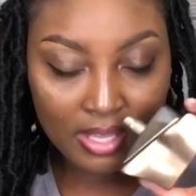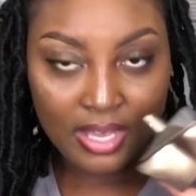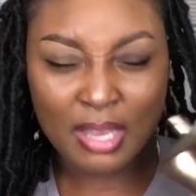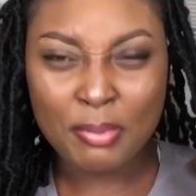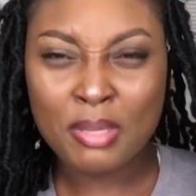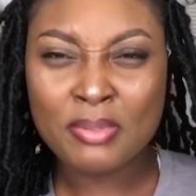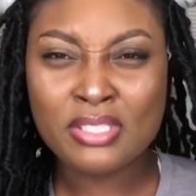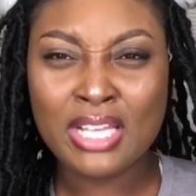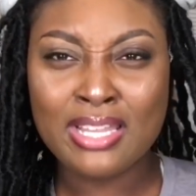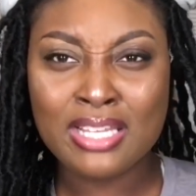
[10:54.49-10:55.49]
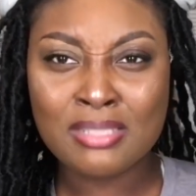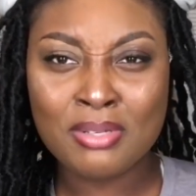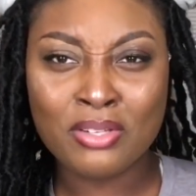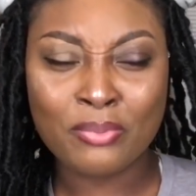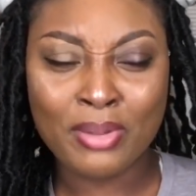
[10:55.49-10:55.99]
And people say they
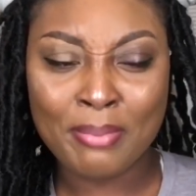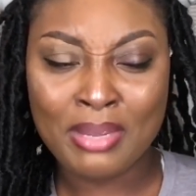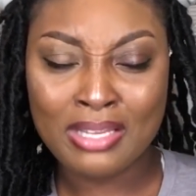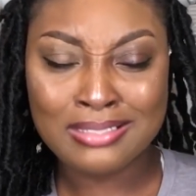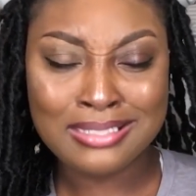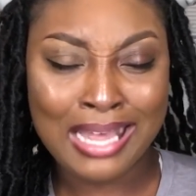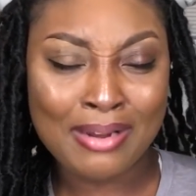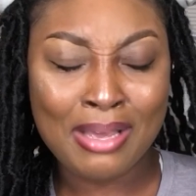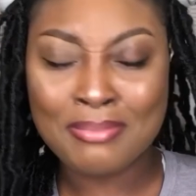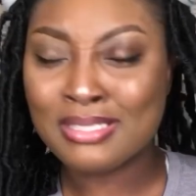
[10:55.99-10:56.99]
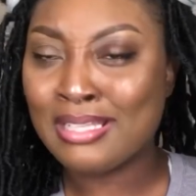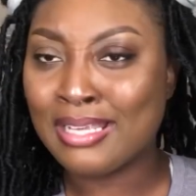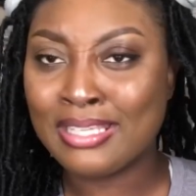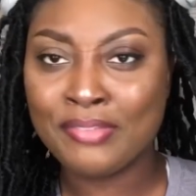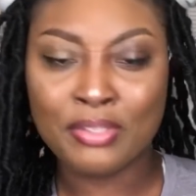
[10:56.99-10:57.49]
smell the red berries. It's not,
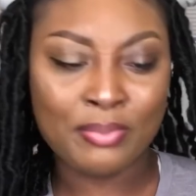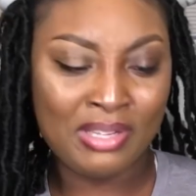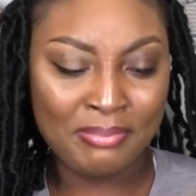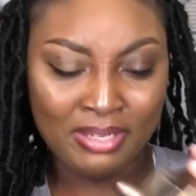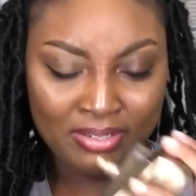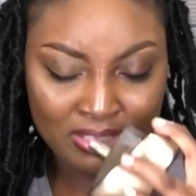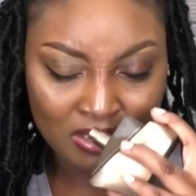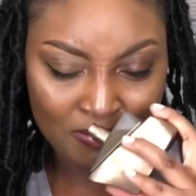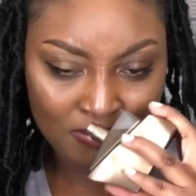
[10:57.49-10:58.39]
not giving red berries.